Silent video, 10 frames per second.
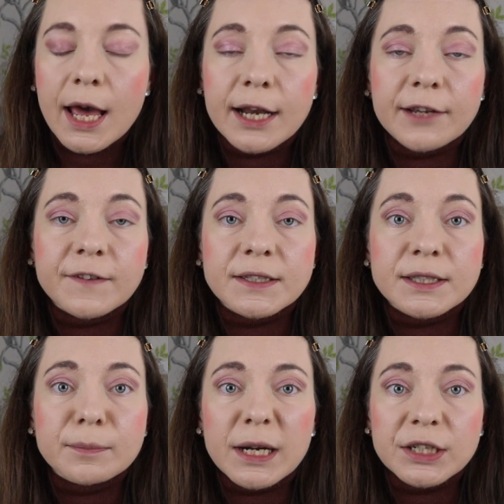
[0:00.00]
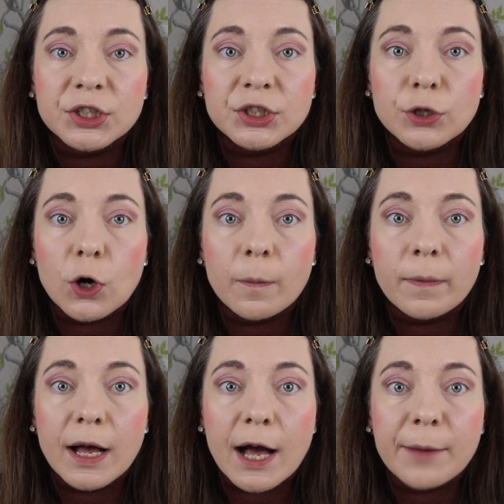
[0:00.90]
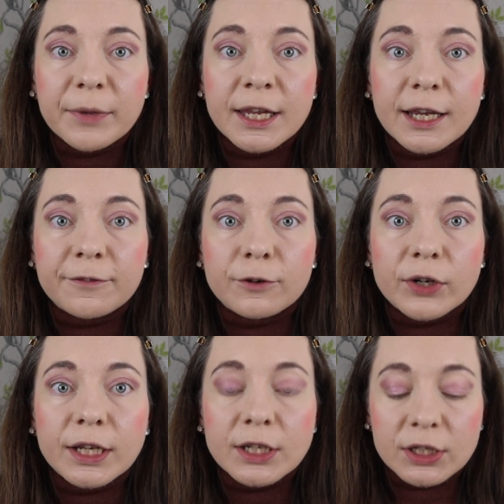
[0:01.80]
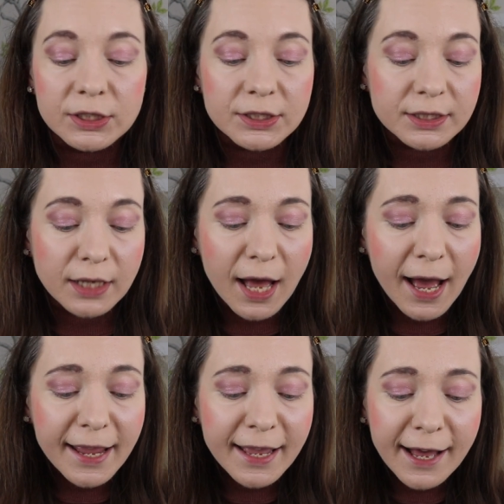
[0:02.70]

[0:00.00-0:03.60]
And if it's Smudge Stop, I'm here for it, because I